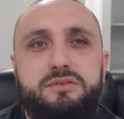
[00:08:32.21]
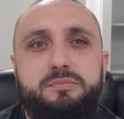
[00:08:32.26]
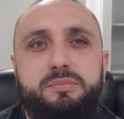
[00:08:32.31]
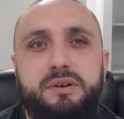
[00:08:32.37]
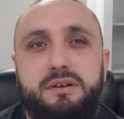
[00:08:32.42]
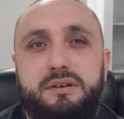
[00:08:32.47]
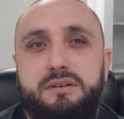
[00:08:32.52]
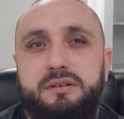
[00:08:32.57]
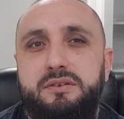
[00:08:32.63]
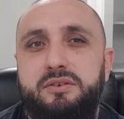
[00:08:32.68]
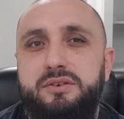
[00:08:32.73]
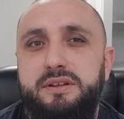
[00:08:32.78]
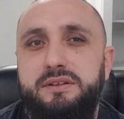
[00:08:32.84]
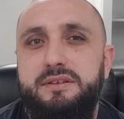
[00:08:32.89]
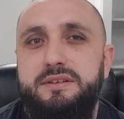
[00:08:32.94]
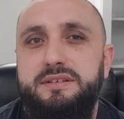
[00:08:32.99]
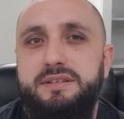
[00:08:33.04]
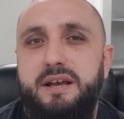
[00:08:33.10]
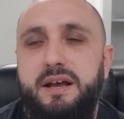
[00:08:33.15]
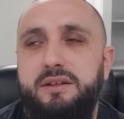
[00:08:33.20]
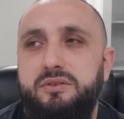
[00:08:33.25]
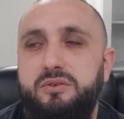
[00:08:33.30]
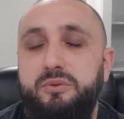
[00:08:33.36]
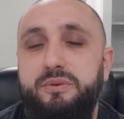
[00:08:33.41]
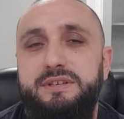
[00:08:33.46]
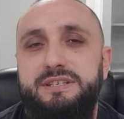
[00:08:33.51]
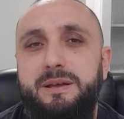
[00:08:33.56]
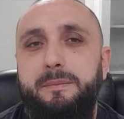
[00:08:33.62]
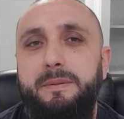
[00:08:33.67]
but you need to start
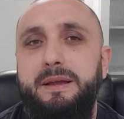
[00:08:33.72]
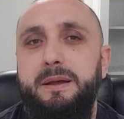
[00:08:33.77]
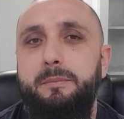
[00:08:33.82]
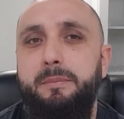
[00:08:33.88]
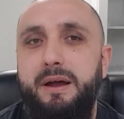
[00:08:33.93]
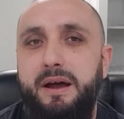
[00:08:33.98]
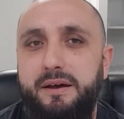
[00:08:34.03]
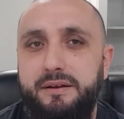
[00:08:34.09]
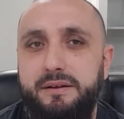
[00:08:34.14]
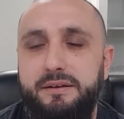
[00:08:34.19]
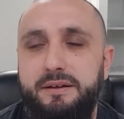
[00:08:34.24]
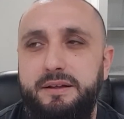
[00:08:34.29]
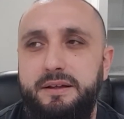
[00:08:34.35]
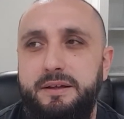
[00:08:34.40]
doing something about it.